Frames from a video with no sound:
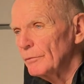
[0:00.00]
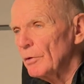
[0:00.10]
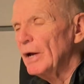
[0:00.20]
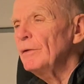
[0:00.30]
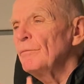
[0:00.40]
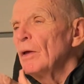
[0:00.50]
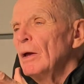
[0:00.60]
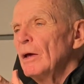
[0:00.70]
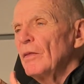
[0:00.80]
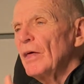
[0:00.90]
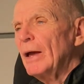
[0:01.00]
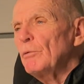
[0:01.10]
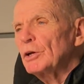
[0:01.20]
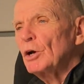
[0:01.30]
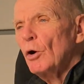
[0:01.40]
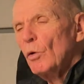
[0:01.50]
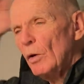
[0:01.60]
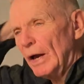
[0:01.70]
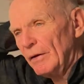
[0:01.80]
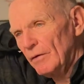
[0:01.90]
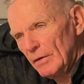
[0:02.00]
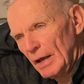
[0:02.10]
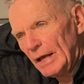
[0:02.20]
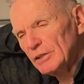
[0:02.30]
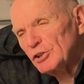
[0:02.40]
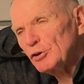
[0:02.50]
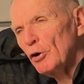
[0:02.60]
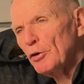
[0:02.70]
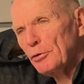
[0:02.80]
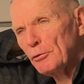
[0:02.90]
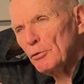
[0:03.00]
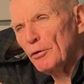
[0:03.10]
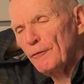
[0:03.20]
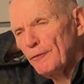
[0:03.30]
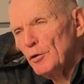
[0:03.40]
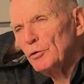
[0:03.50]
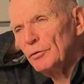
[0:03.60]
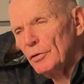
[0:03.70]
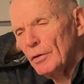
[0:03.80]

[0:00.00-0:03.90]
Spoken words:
Right? They would go and sort through the food